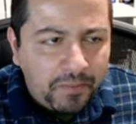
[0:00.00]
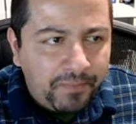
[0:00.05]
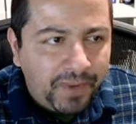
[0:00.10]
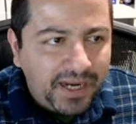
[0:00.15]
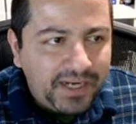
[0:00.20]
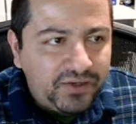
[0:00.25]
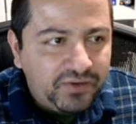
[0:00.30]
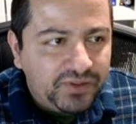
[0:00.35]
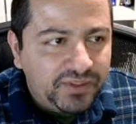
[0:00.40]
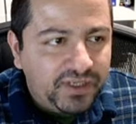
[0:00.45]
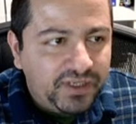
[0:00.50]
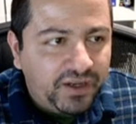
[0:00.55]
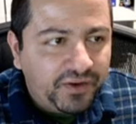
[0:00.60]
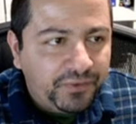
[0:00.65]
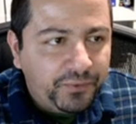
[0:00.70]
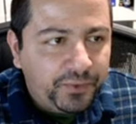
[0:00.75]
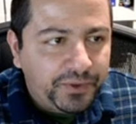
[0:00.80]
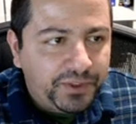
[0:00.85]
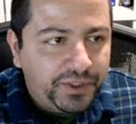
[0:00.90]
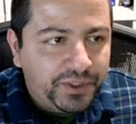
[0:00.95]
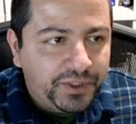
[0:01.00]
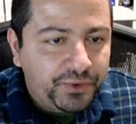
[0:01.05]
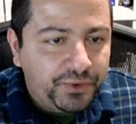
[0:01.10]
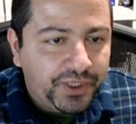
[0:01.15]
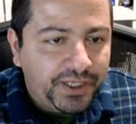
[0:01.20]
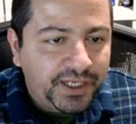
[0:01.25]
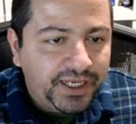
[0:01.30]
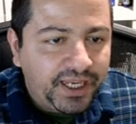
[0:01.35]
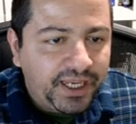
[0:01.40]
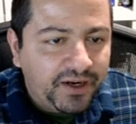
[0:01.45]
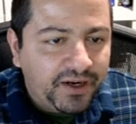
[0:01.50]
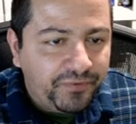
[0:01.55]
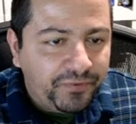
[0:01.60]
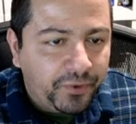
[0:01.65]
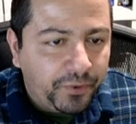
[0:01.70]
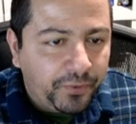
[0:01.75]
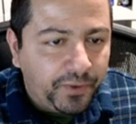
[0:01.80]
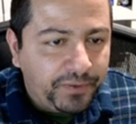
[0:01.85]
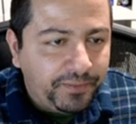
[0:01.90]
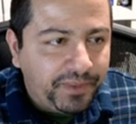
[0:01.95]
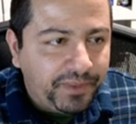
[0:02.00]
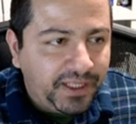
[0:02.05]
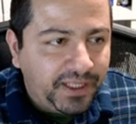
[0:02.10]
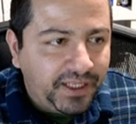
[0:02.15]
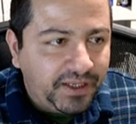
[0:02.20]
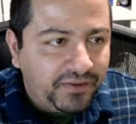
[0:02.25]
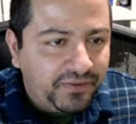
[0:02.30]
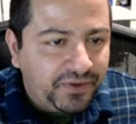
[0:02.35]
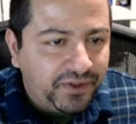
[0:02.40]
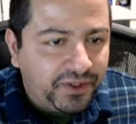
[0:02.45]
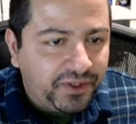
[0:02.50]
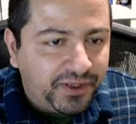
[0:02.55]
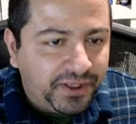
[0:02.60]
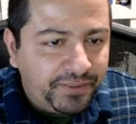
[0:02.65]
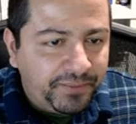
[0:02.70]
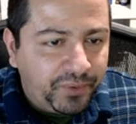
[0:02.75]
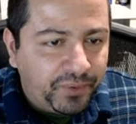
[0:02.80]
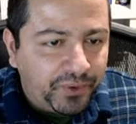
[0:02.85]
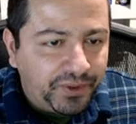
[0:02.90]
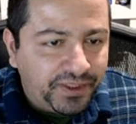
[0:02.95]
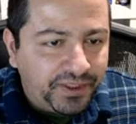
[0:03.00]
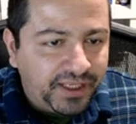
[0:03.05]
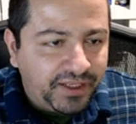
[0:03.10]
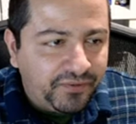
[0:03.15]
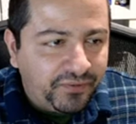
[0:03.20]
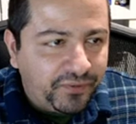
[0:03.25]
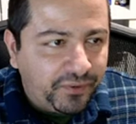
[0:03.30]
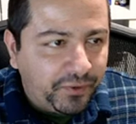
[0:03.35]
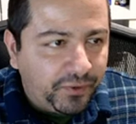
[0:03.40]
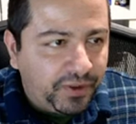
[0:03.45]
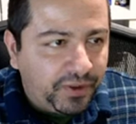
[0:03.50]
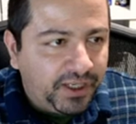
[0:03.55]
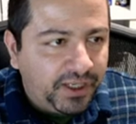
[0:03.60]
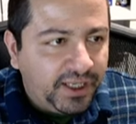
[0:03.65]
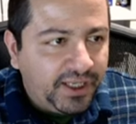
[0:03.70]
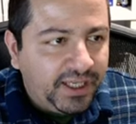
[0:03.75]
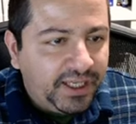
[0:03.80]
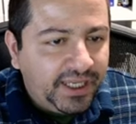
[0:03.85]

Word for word: Microsoft, which is trading at a forward PE of 30.84,